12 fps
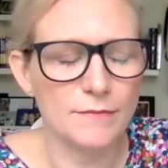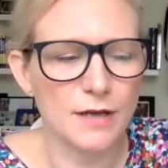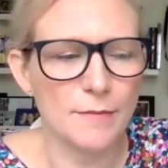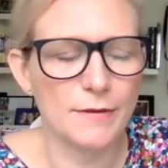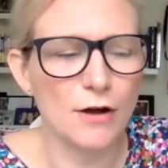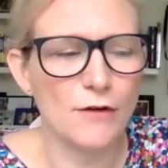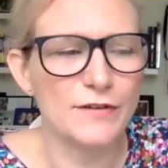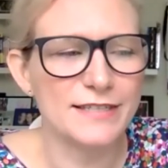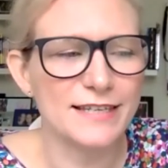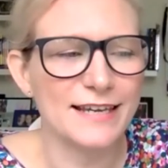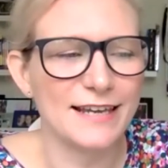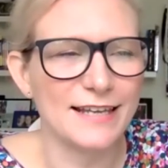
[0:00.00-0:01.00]
I mean,
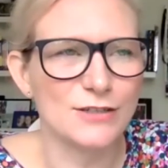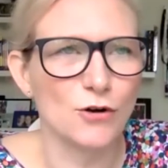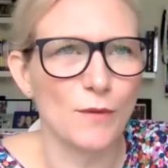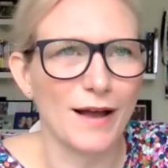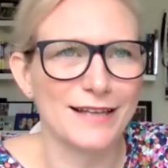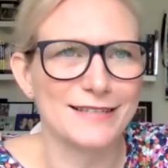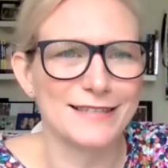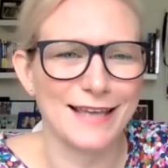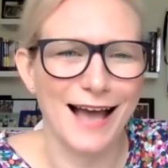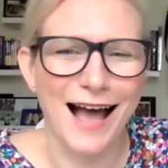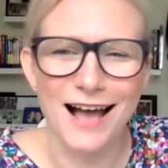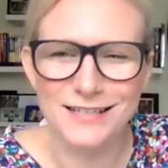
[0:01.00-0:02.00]
obviously it's always the
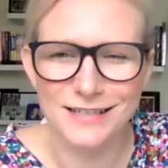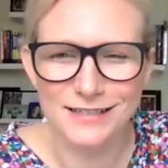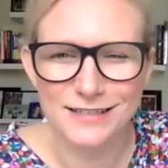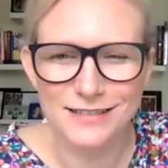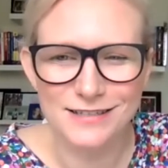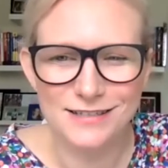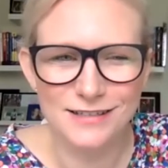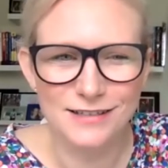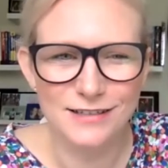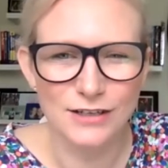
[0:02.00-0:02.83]
artist,